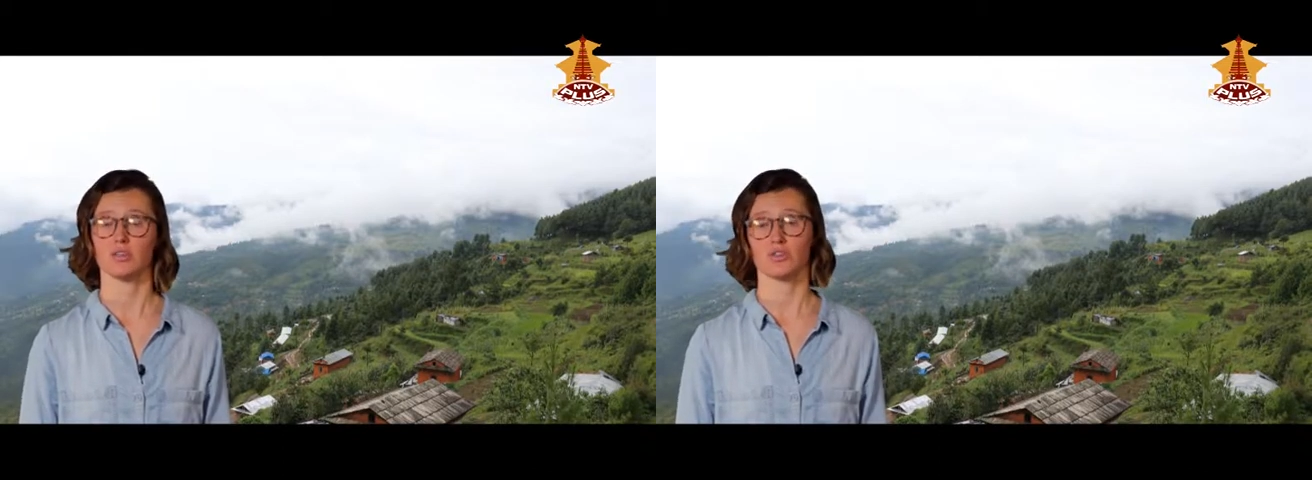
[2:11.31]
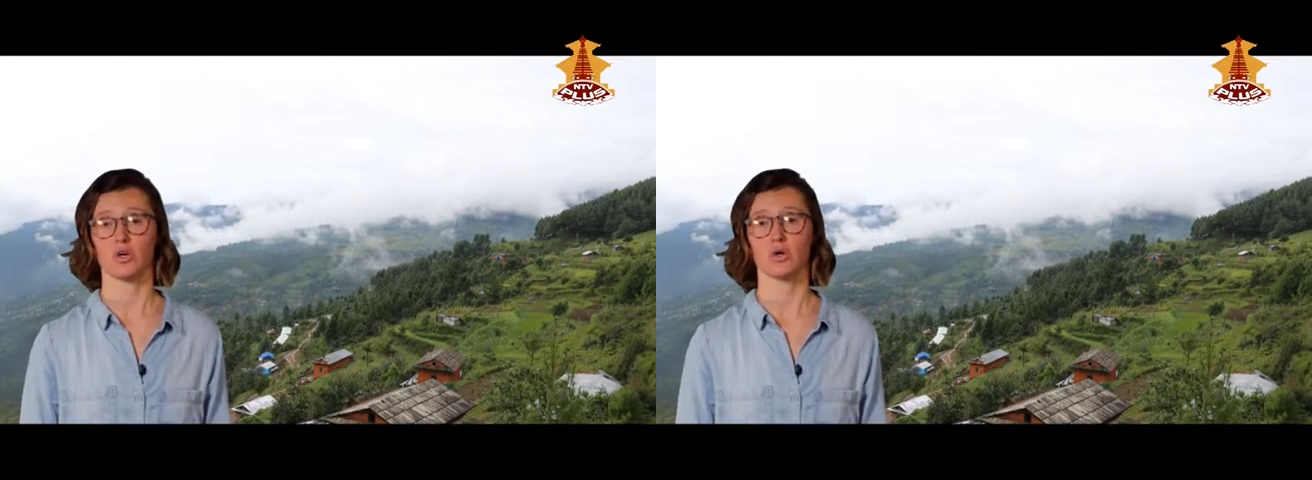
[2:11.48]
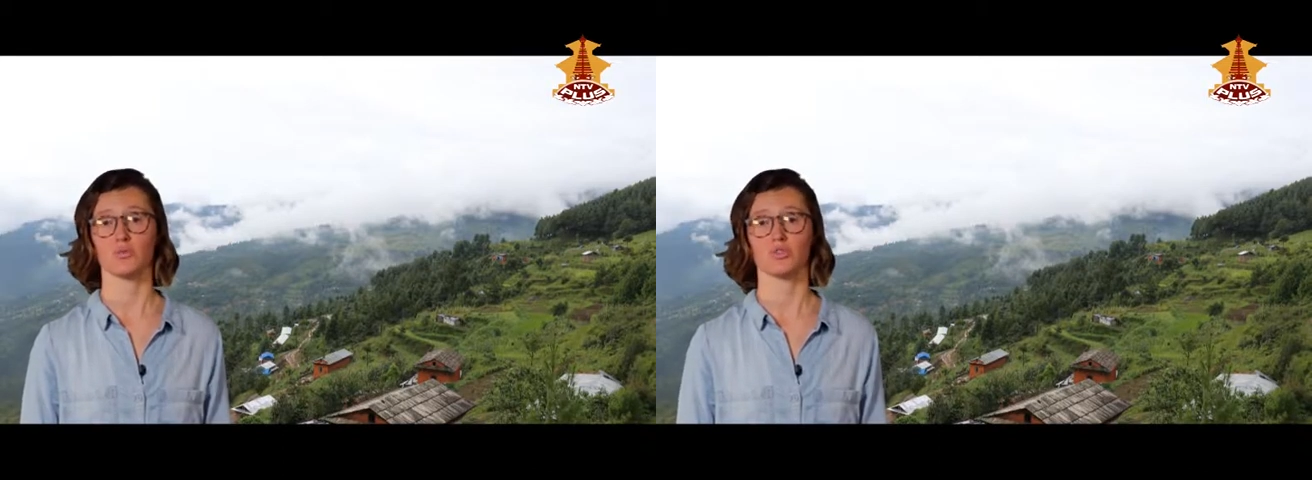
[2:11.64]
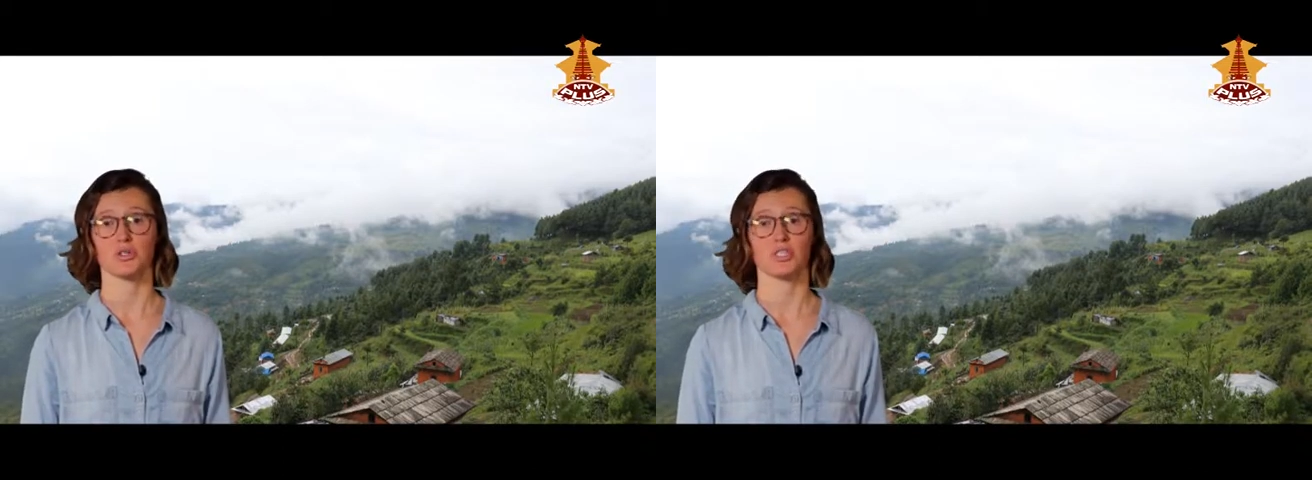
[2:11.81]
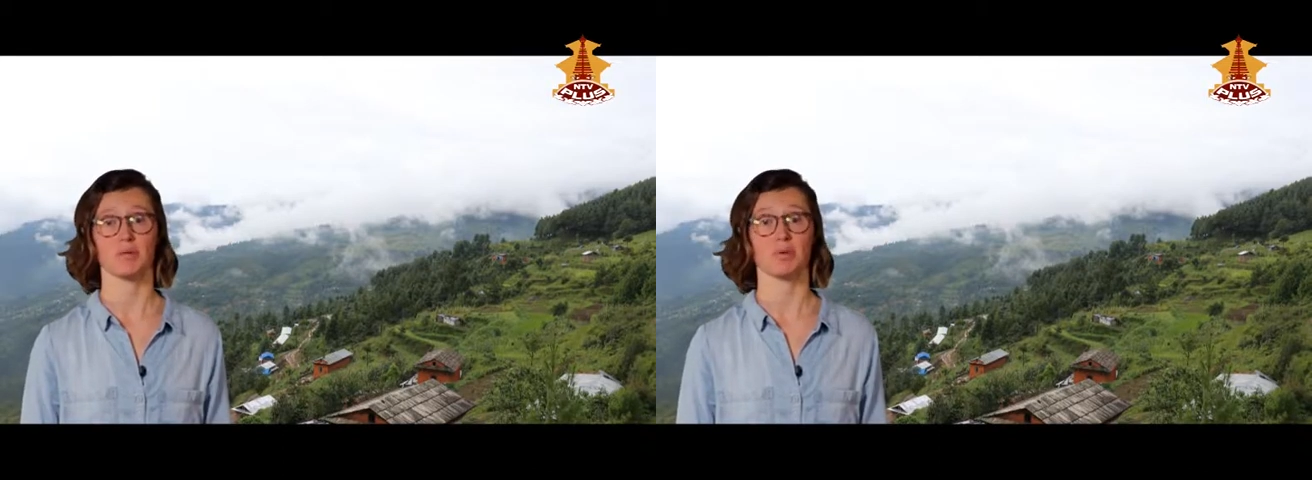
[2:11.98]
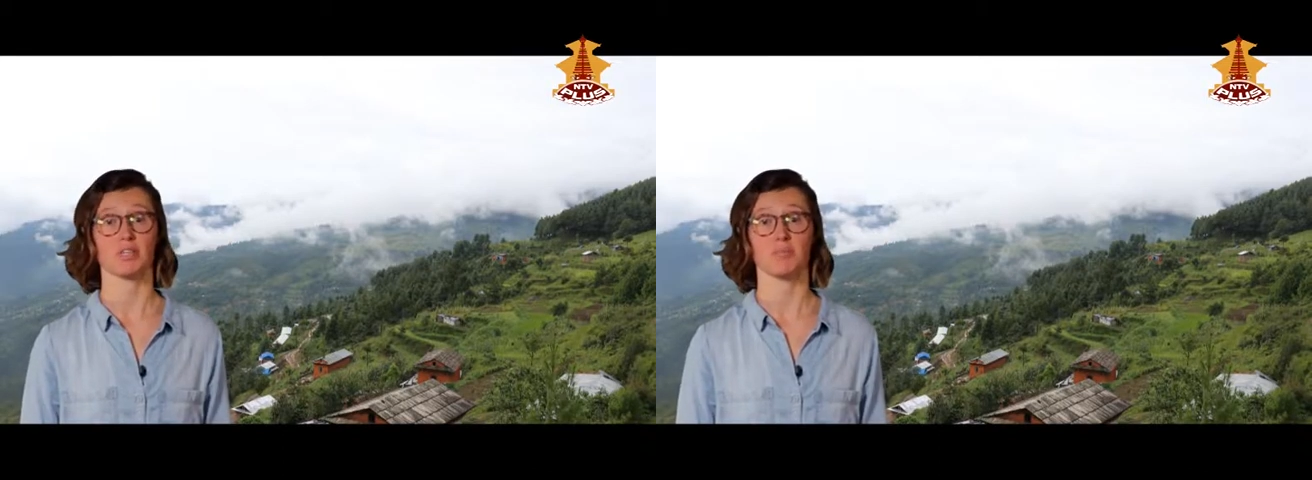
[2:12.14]
Stoves are
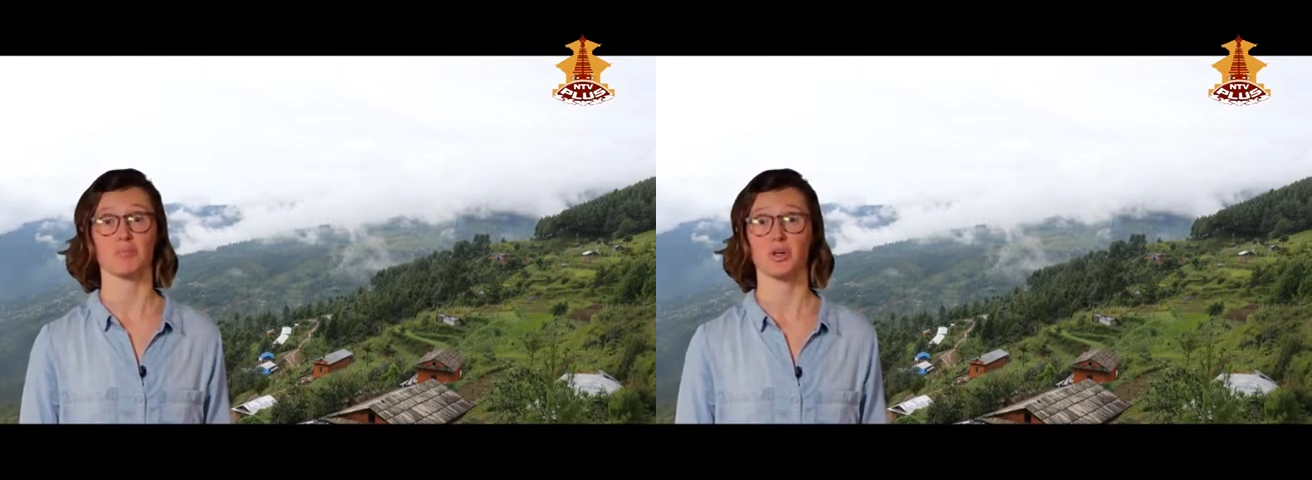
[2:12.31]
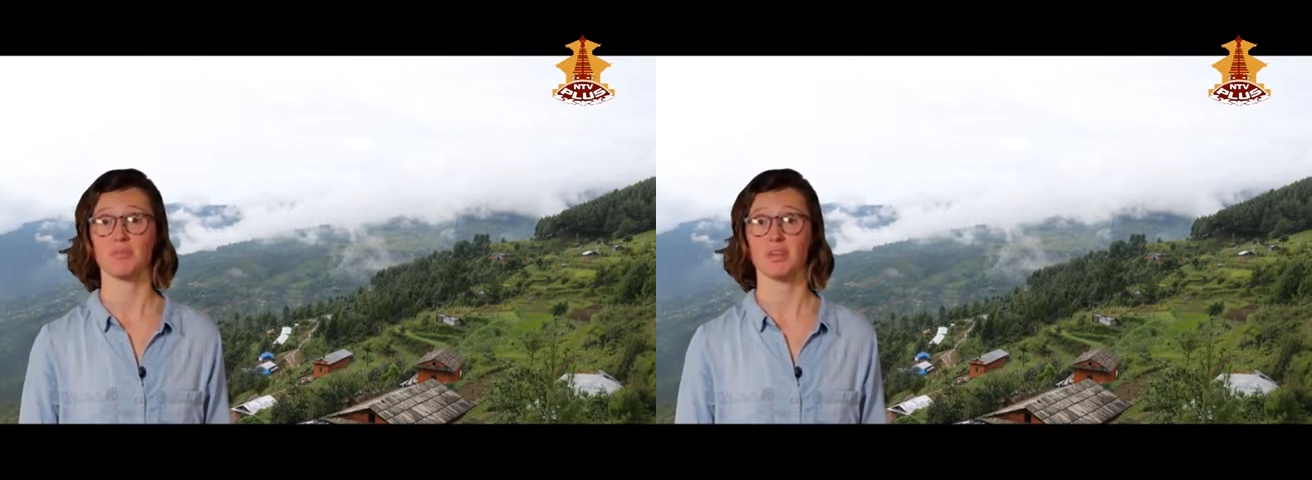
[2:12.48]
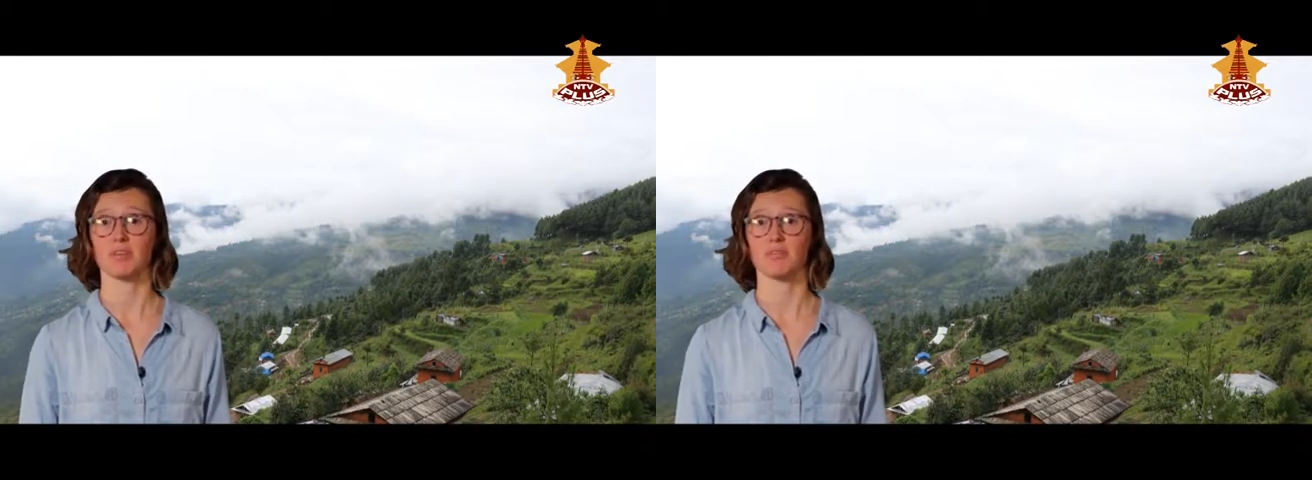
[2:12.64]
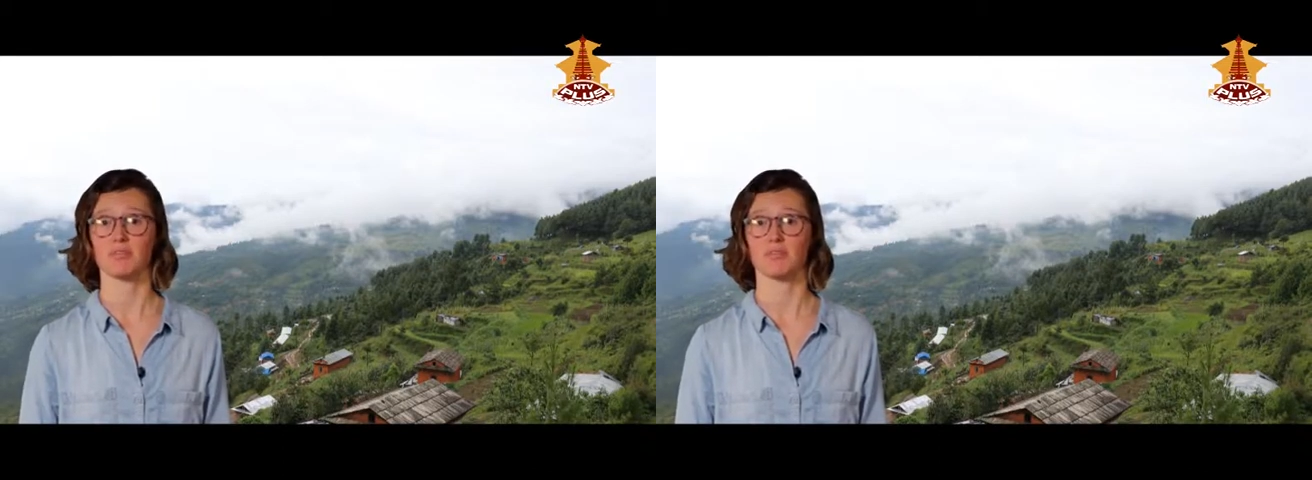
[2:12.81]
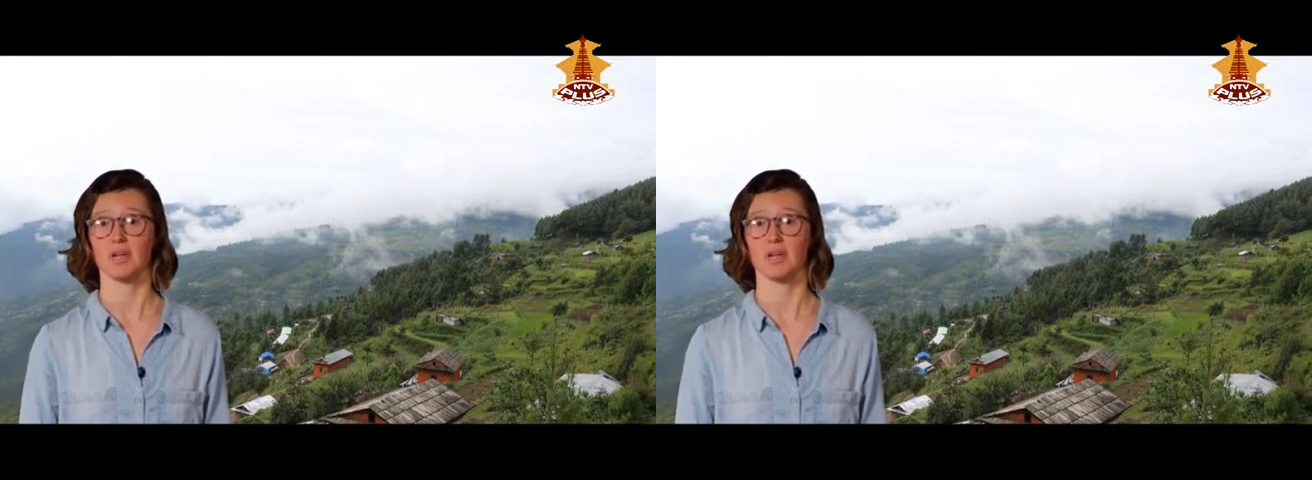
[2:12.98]
typically primitive